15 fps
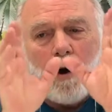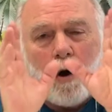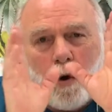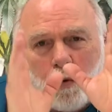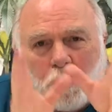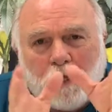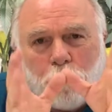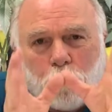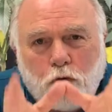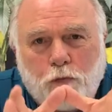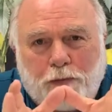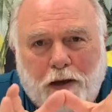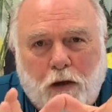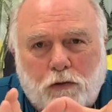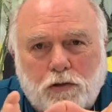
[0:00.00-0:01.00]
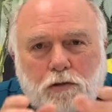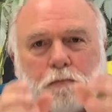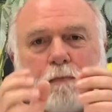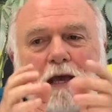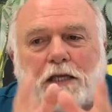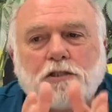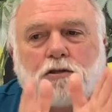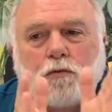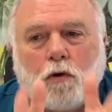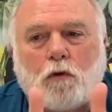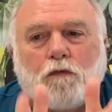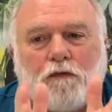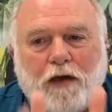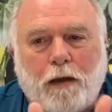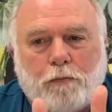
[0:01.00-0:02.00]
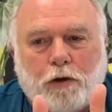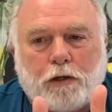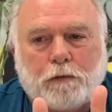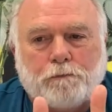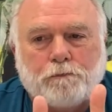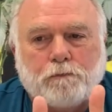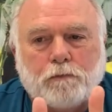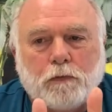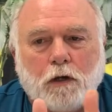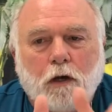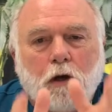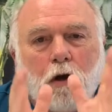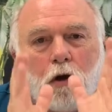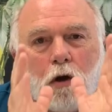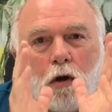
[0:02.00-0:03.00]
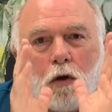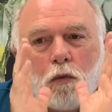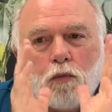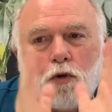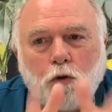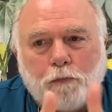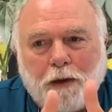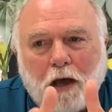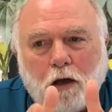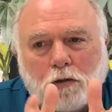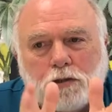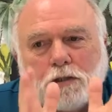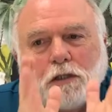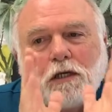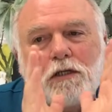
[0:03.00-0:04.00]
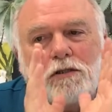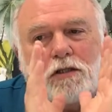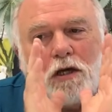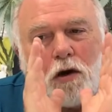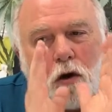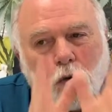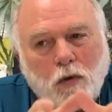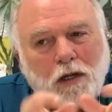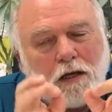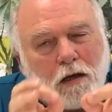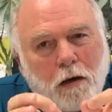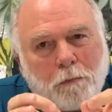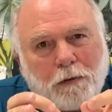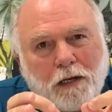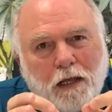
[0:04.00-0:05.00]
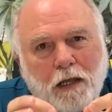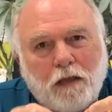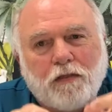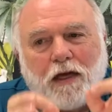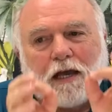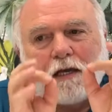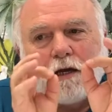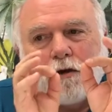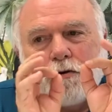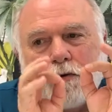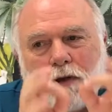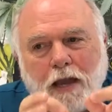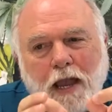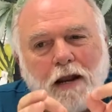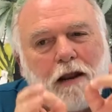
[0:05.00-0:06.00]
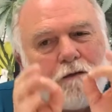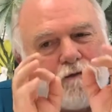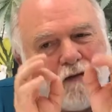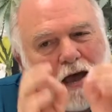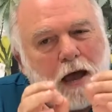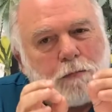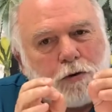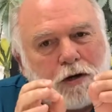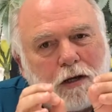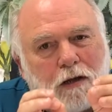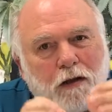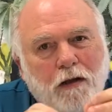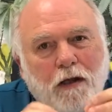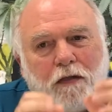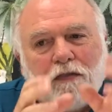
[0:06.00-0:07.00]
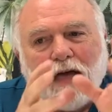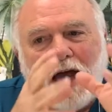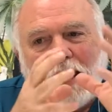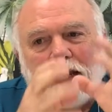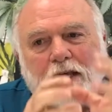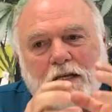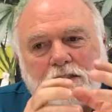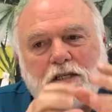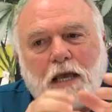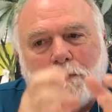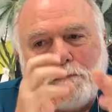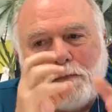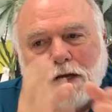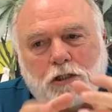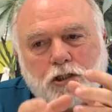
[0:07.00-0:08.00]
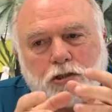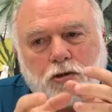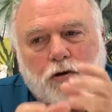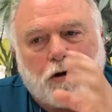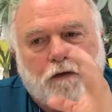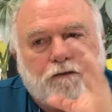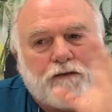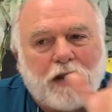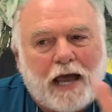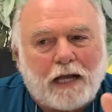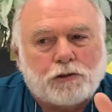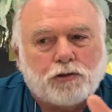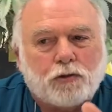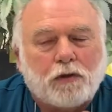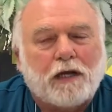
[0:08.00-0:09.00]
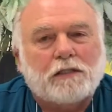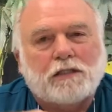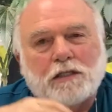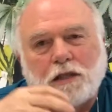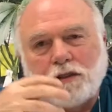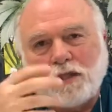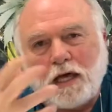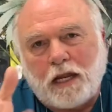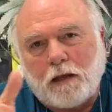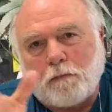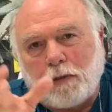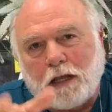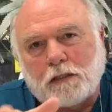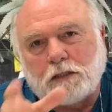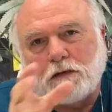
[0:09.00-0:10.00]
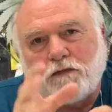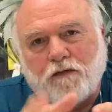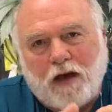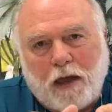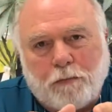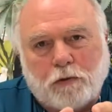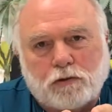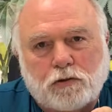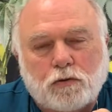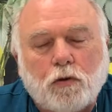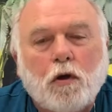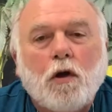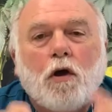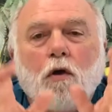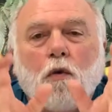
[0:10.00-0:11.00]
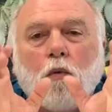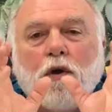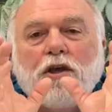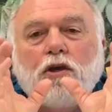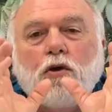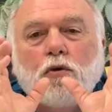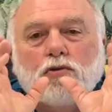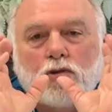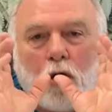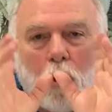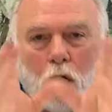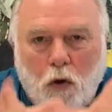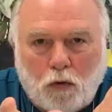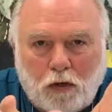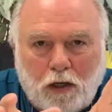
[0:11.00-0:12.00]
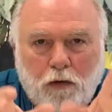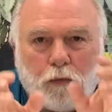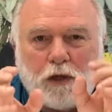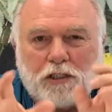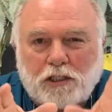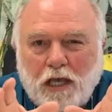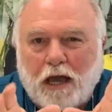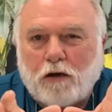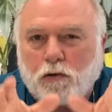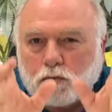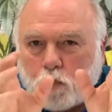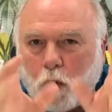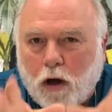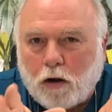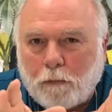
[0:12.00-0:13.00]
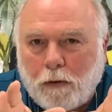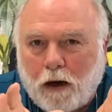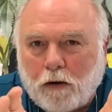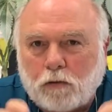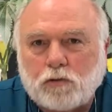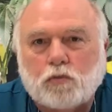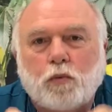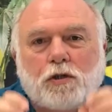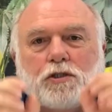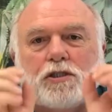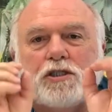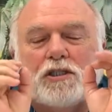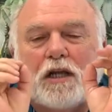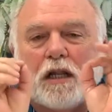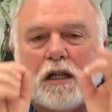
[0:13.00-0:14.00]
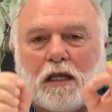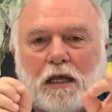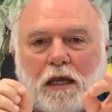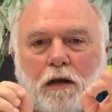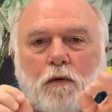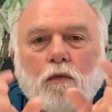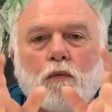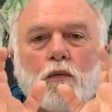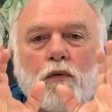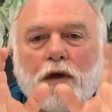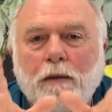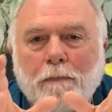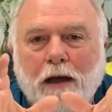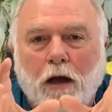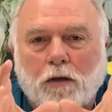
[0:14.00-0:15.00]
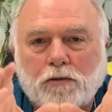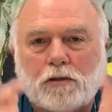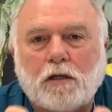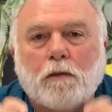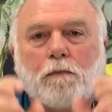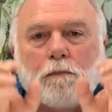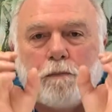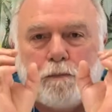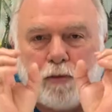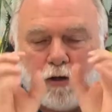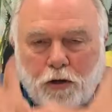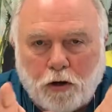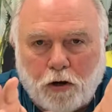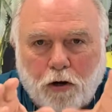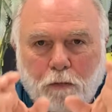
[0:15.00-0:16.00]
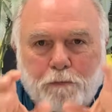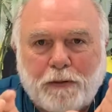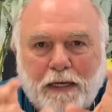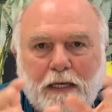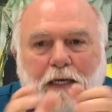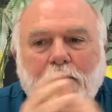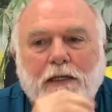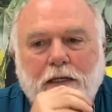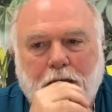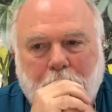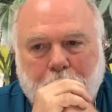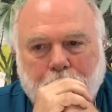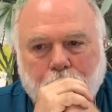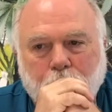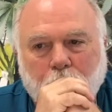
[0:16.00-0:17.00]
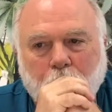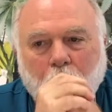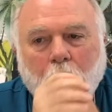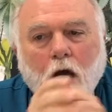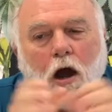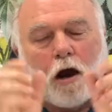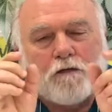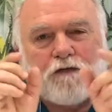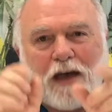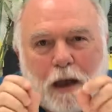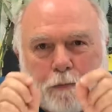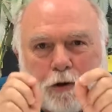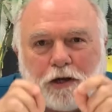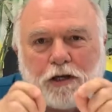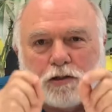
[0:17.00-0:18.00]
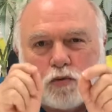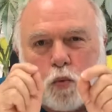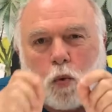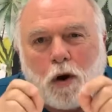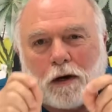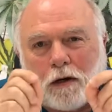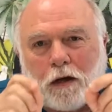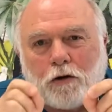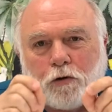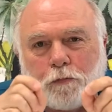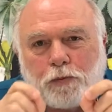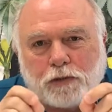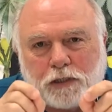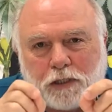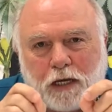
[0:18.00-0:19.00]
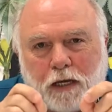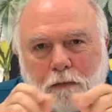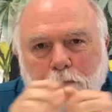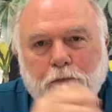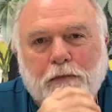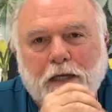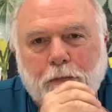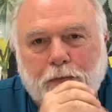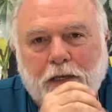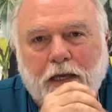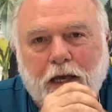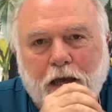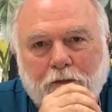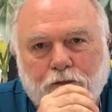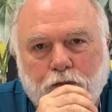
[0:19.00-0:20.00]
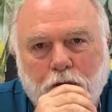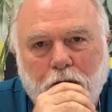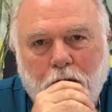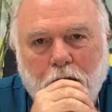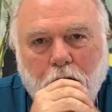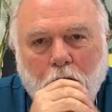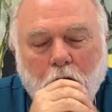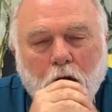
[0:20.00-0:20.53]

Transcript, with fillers: Only Root Pouch makes their own fabric. Root Pouch is the only company that can create a fabric that is a mixture of natural and synthetic blends of fibers. We use only recycled water bottles, which is clean, remelted, pure PET. Our fabric is 100% BPA free.